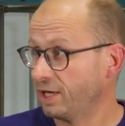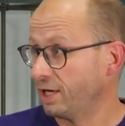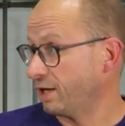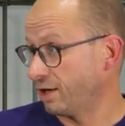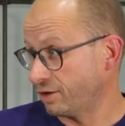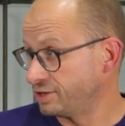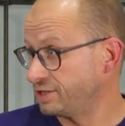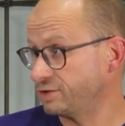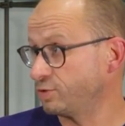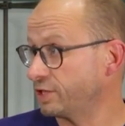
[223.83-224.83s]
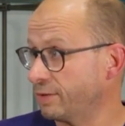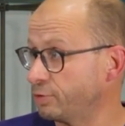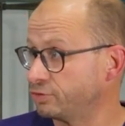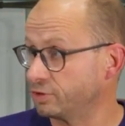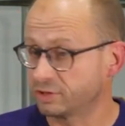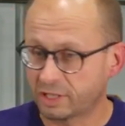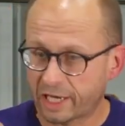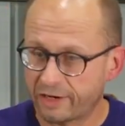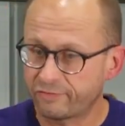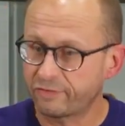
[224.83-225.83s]
And this is what happened to us.
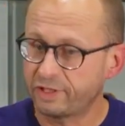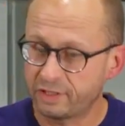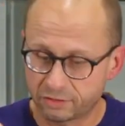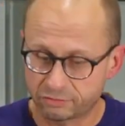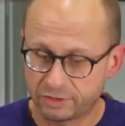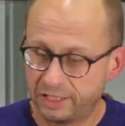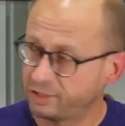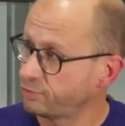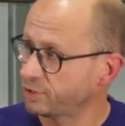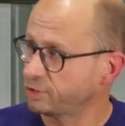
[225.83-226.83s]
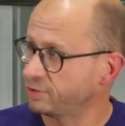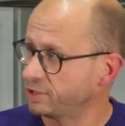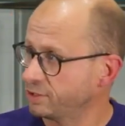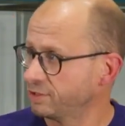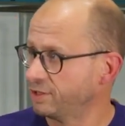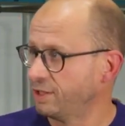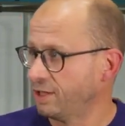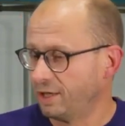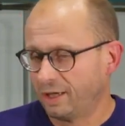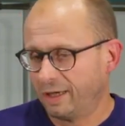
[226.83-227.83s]
Every release we were doing,
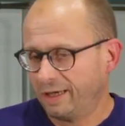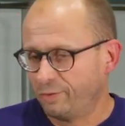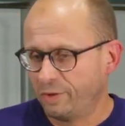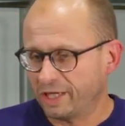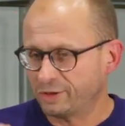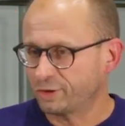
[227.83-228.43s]
we had